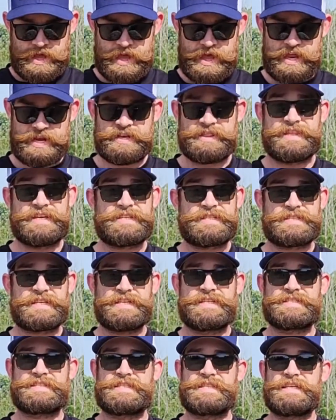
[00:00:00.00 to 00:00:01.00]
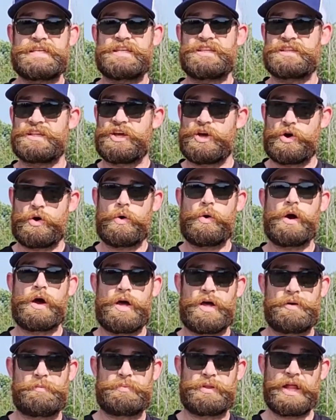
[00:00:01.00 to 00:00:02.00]
and this is the glow
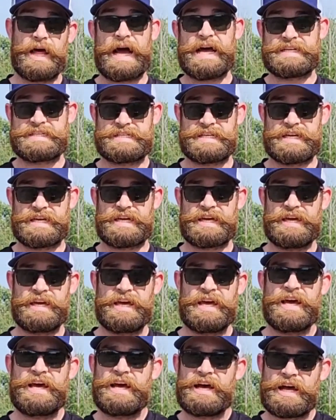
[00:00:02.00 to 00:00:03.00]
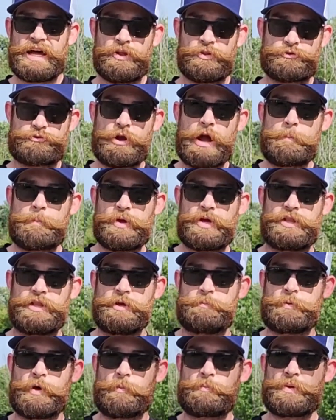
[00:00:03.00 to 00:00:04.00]
plastic. I'll drop a
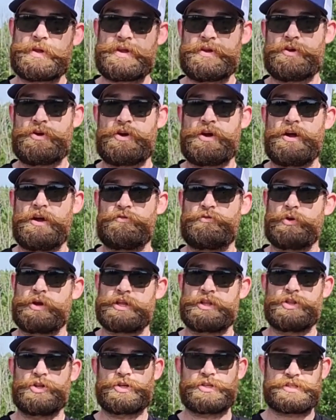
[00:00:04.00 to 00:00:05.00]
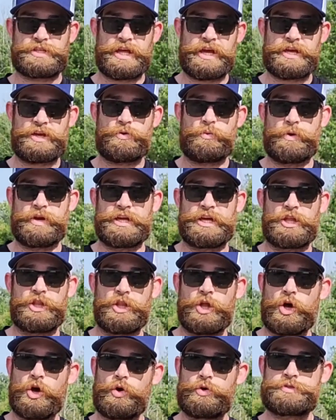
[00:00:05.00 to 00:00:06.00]
clip up here of what it looks like when it
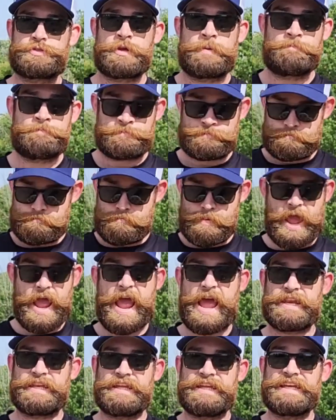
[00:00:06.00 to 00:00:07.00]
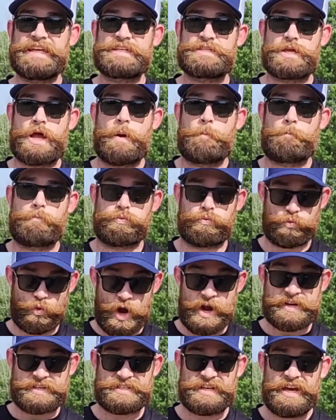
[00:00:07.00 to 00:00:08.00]
glows. Man, it is
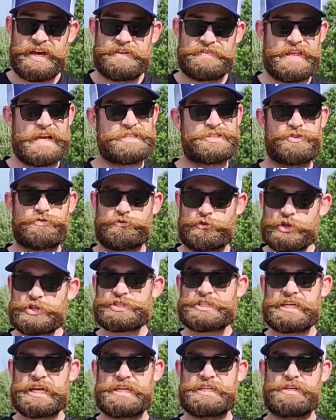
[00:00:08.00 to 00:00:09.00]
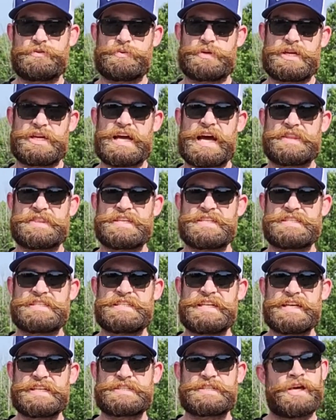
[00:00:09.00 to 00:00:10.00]
bright. That's the first thing I did when I got this
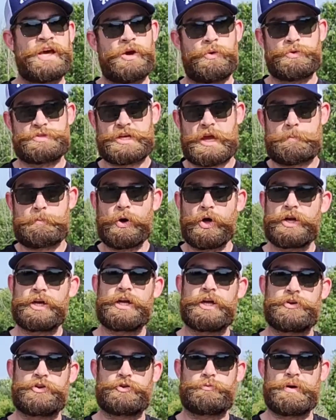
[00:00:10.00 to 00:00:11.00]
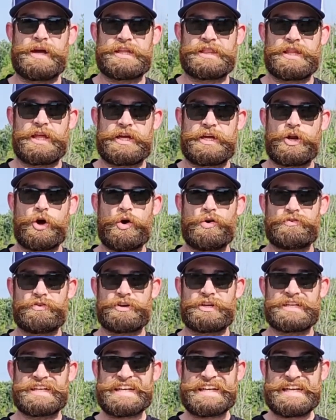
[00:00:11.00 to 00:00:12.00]
disc, was I put it under my light
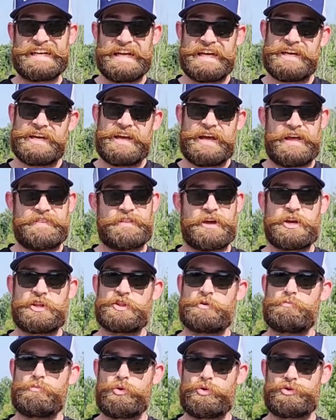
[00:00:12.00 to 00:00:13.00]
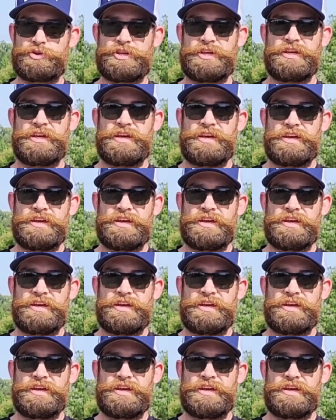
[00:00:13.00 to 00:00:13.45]
overnight, and then in the morning,